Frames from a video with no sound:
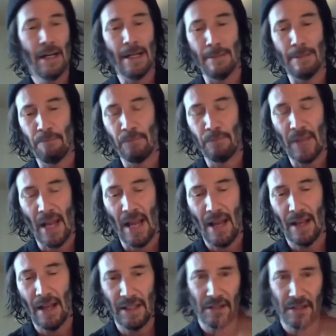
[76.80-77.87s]

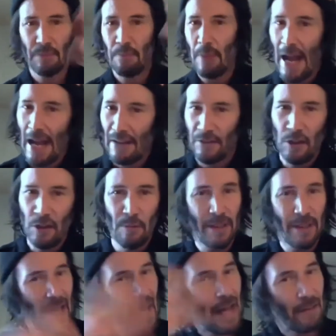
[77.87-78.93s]
And he's half
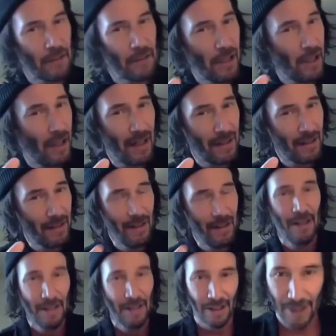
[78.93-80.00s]
human, half God.
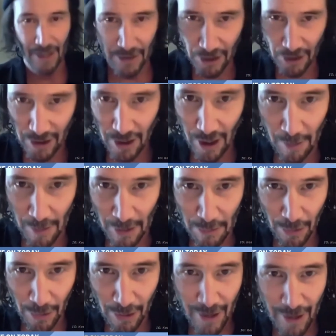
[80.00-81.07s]
It's a
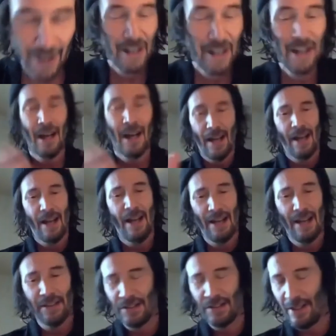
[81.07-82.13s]
comic book.
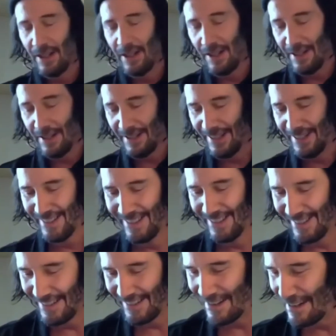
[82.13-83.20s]
And
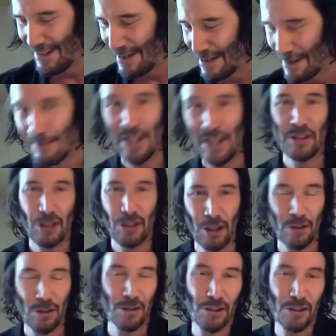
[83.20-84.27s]
he's
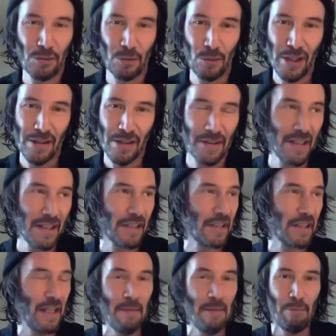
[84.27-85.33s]
cursed with
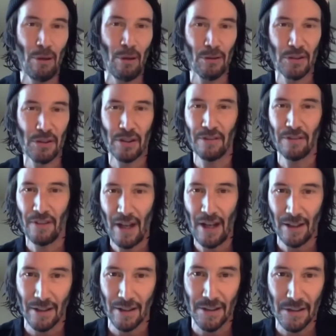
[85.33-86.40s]
this impulse to
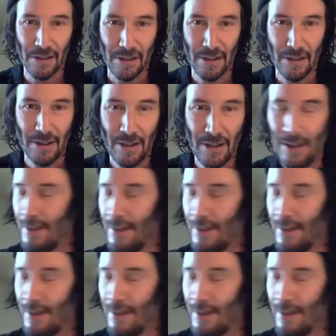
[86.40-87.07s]
violence.